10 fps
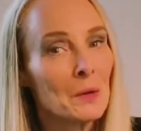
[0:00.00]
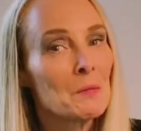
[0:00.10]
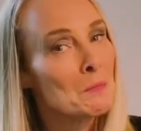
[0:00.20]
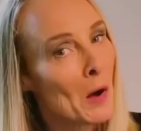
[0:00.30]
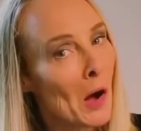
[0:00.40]

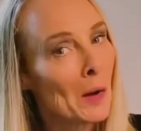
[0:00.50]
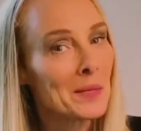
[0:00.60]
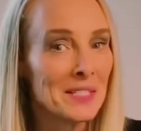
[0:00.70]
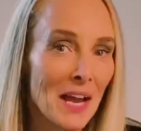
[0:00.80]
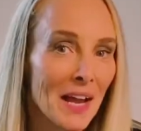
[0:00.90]
mom and
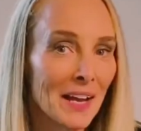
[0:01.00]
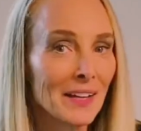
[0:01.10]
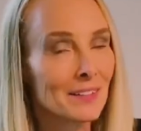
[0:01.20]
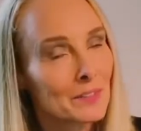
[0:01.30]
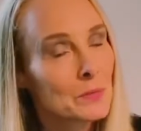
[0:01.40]
dad.
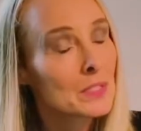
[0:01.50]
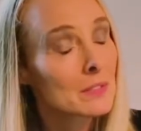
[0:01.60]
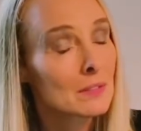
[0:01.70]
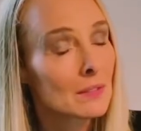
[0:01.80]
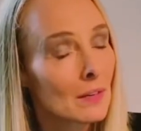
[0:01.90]
It was
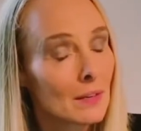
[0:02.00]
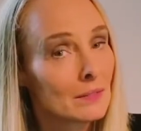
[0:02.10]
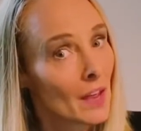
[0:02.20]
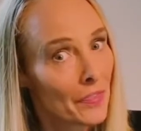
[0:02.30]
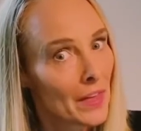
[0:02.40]

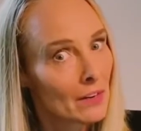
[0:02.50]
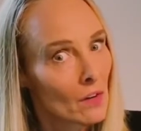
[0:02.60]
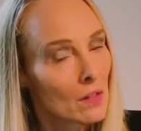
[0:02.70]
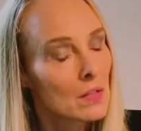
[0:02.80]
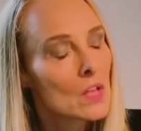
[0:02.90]
not that at
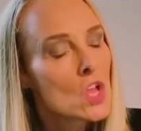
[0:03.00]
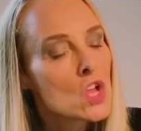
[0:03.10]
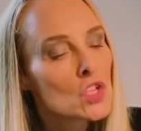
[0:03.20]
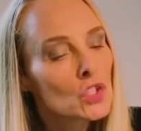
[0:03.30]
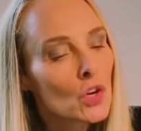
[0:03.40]
all.
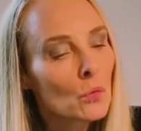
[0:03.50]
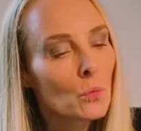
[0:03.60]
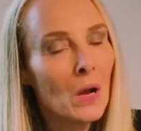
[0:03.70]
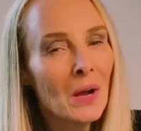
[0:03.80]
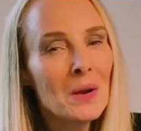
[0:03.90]
So
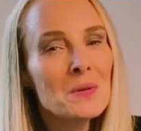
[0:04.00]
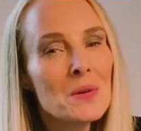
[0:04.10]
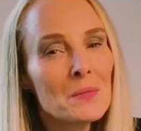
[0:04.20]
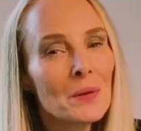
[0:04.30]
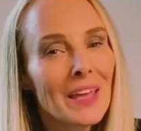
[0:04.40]

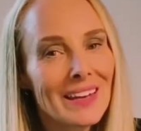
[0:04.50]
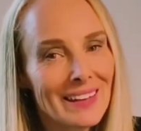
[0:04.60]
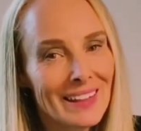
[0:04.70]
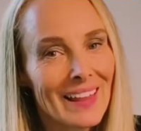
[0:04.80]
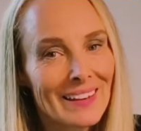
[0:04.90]
we'll get into
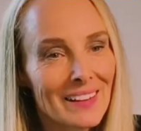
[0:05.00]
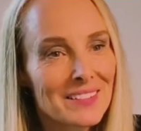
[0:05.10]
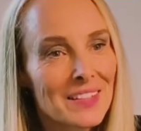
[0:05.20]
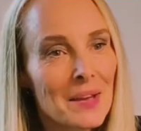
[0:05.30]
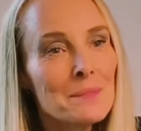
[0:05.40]
that another
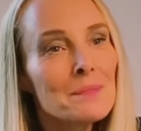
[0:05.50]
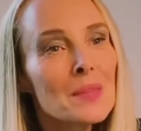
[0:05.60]
time.